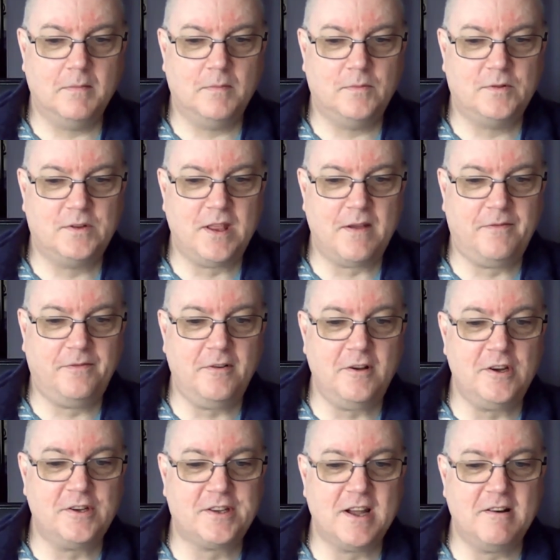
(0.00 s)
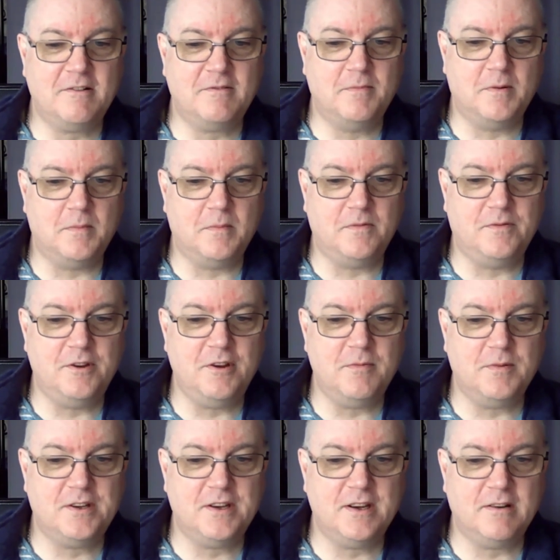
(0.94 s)
It's their first album of new
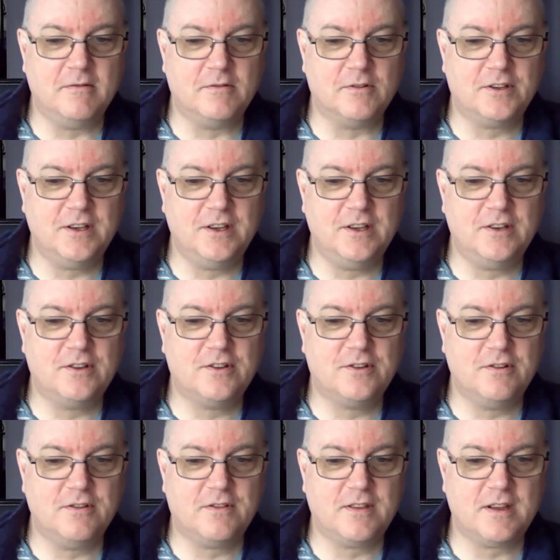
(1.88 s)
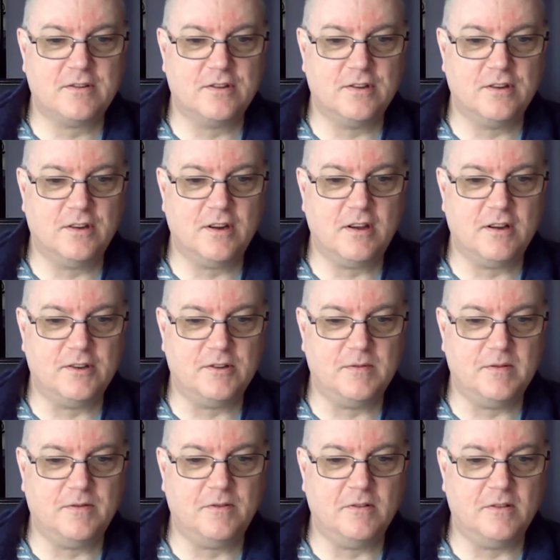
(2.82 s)
material since 2009's
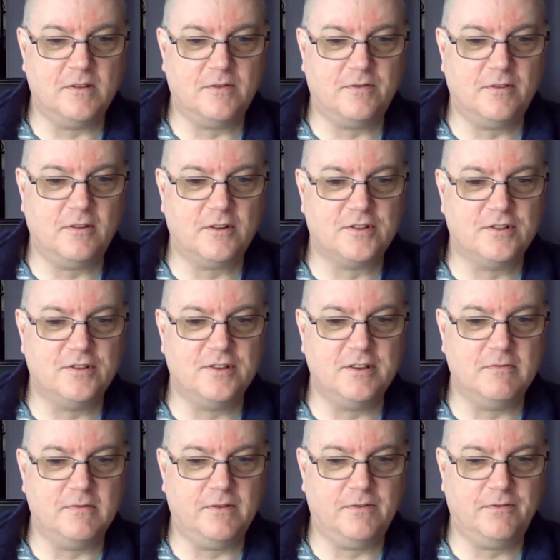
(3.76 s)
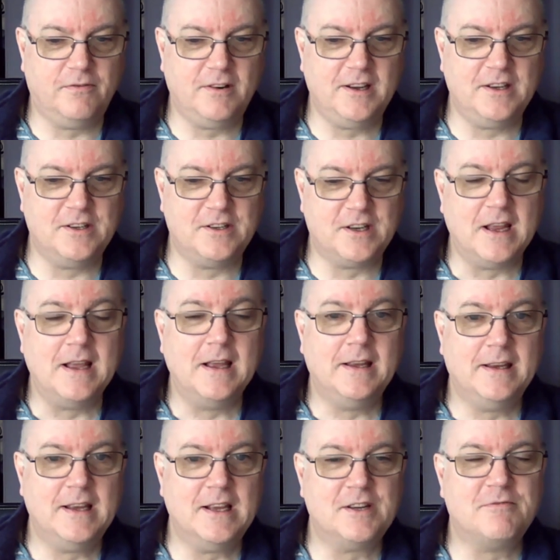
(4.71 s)
Before the Frost Until We Freeze.
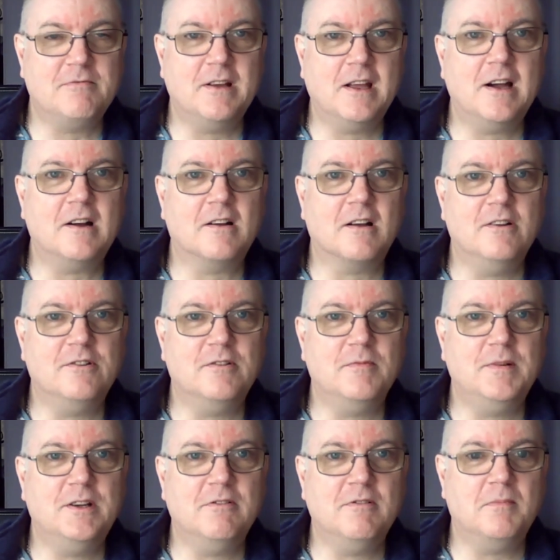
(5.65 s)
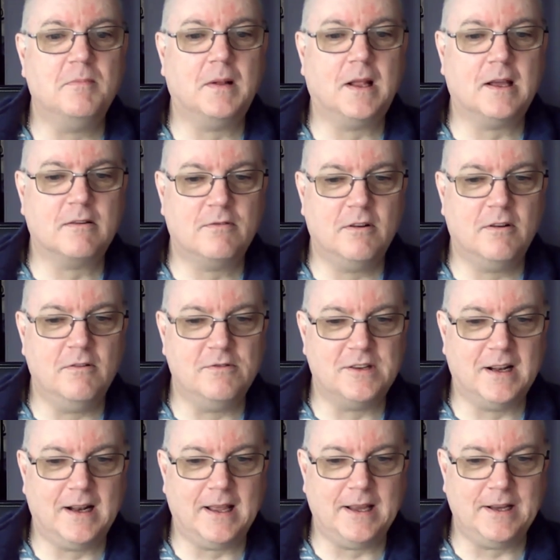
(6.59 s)
Yes, we are going to be doing Black
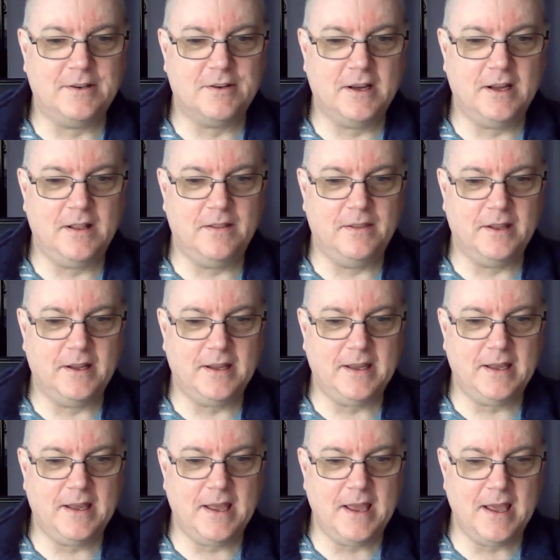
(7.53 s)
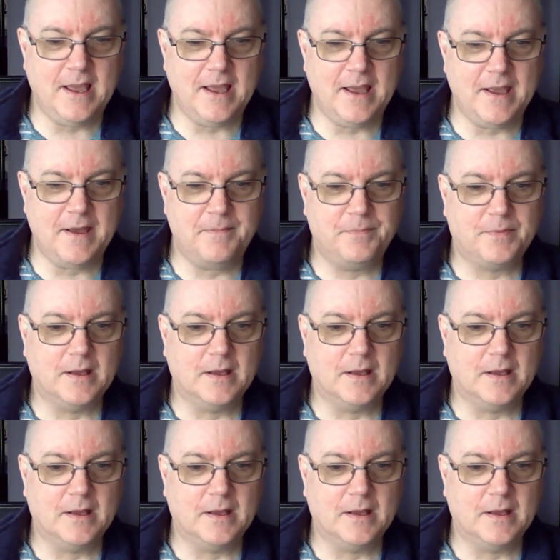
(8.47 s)
Crowes later in the year.